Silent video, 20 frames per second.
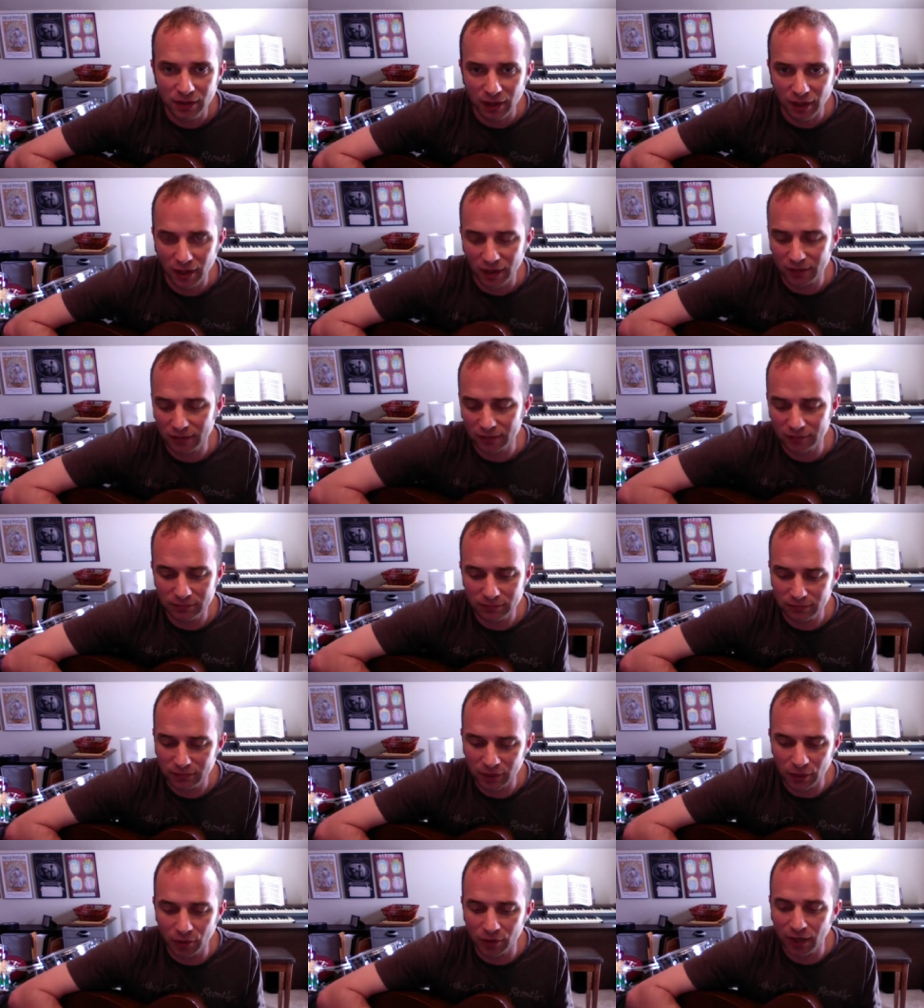and
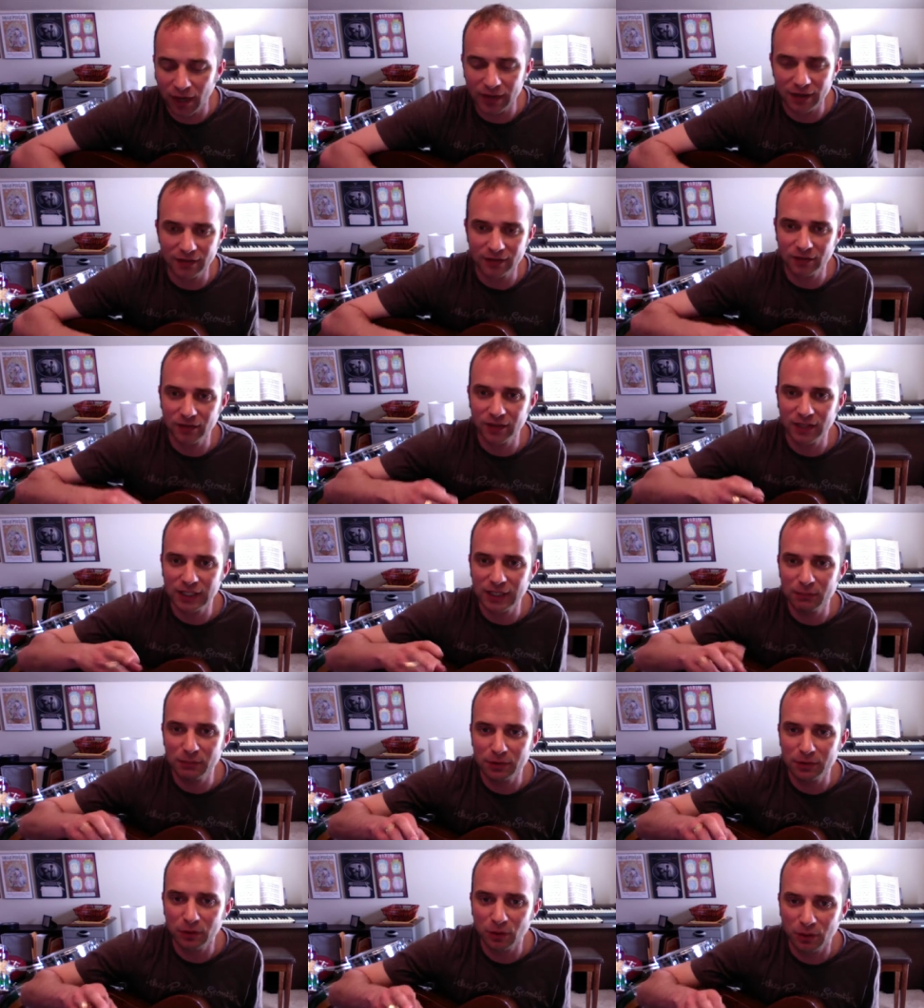not necessarily
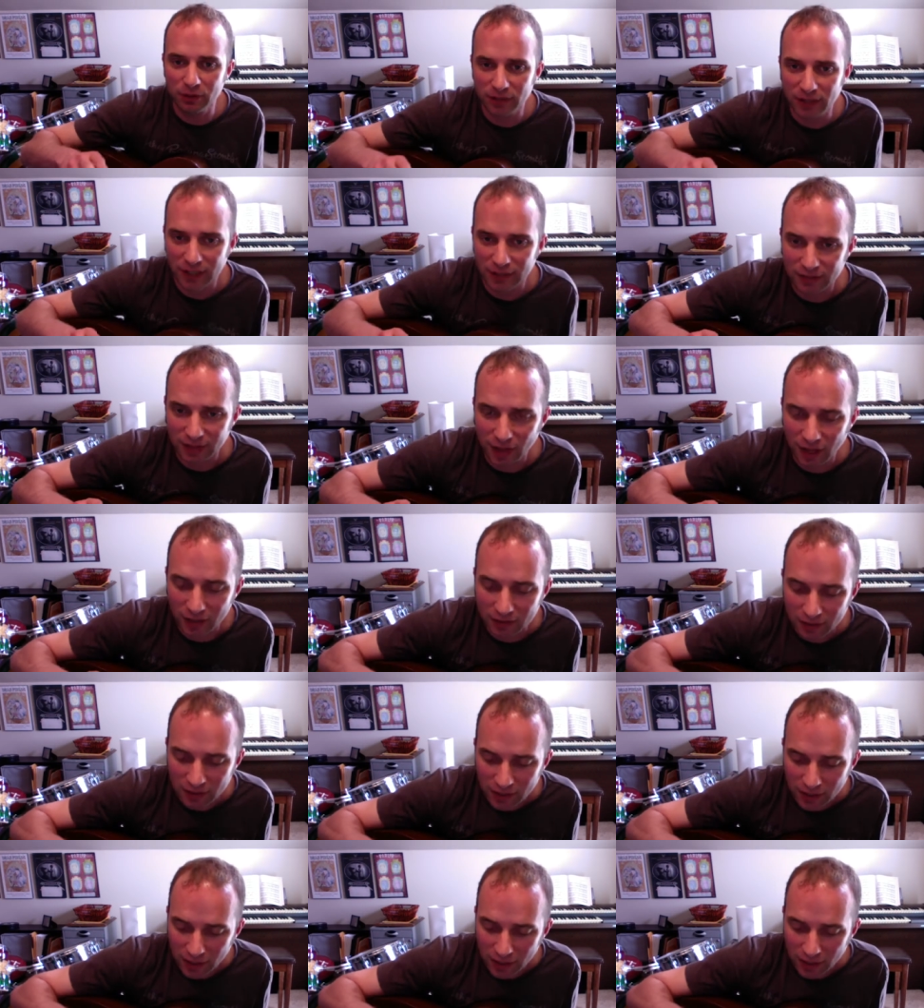keep it going like that.